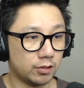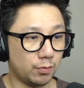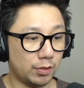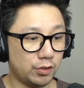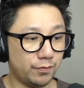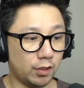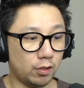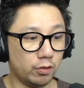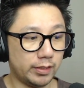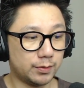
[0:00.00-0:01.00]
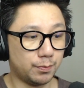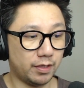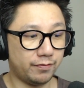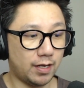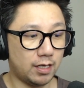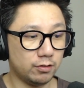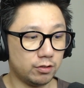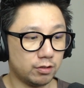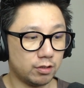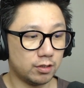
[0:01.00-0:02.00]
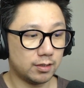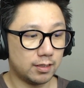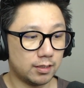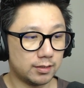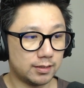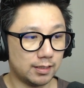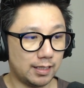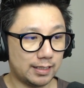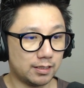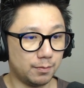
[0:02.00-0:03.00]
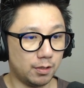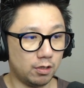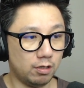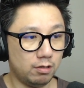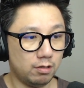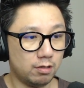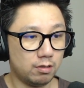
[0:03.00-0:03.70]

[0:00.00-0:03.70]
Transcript: So once you've got all these mod files, select them all,